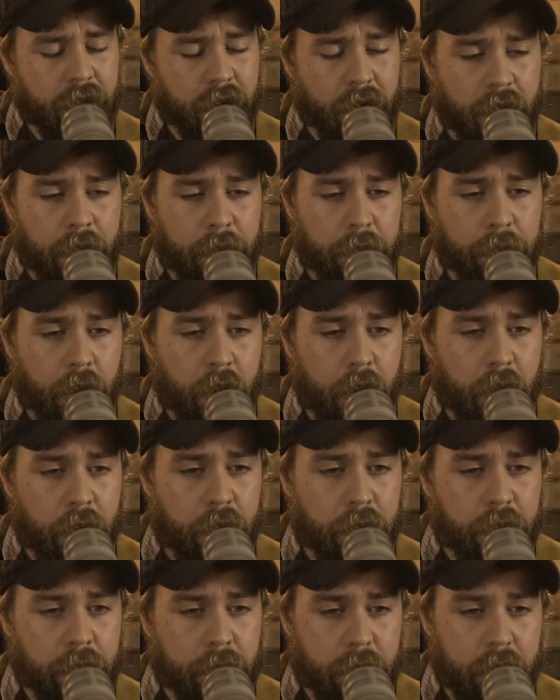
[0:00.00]
and I'm
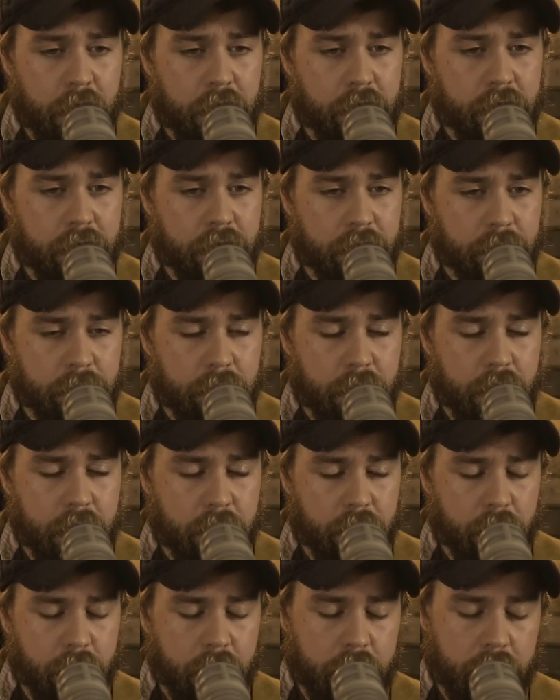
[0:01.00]
gonna make them
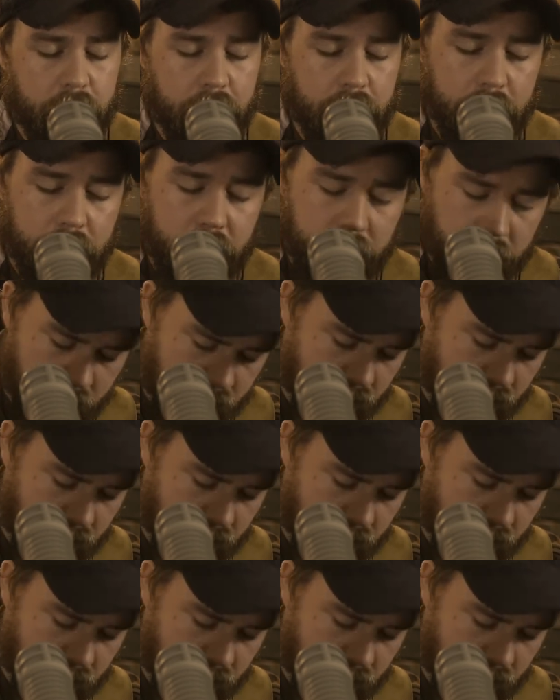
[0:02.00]
anyway.